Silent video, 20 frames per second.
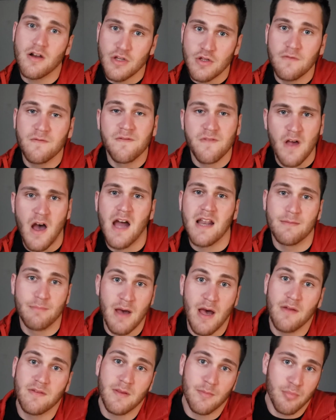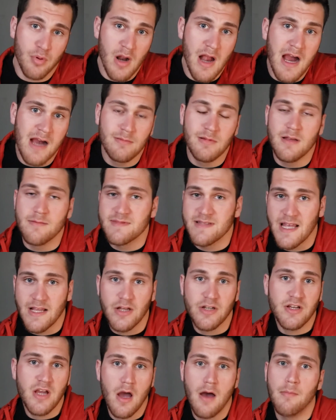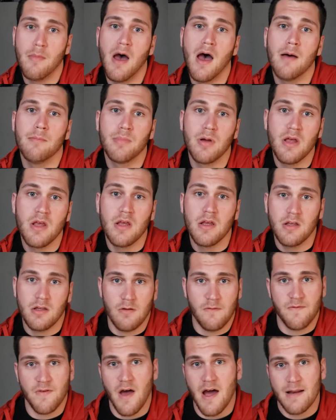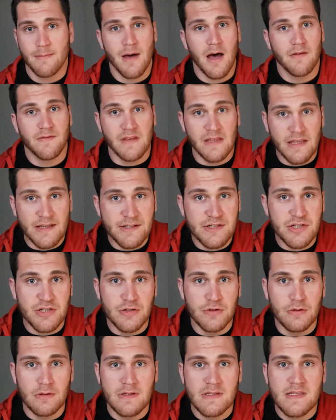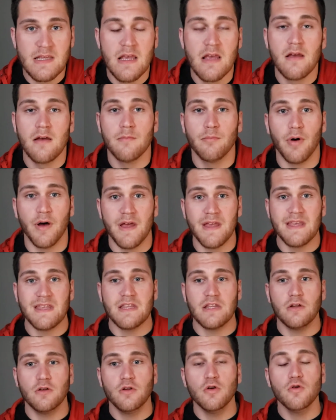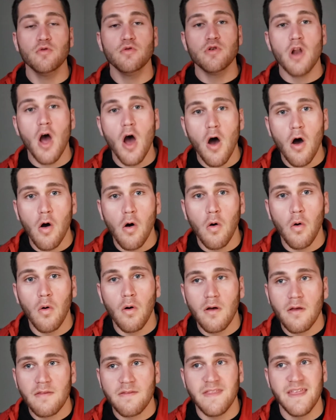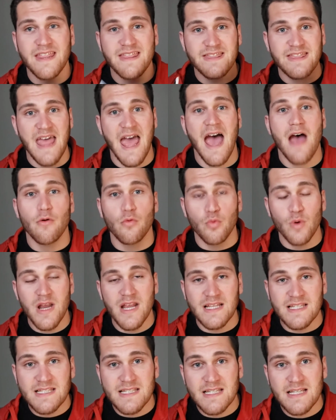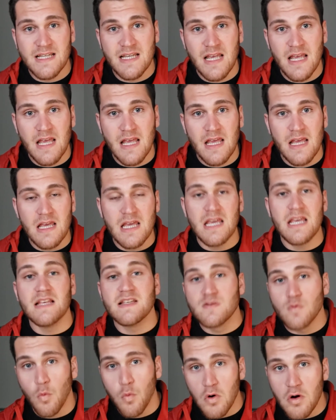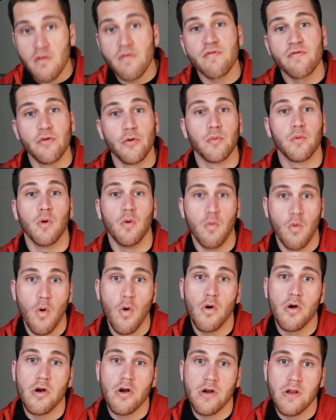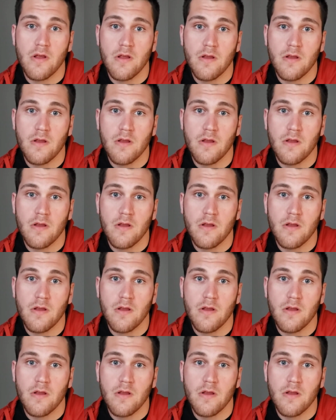you've thought about the problems that could come up. You've thought about the issues, but you know that risk is worth the reward.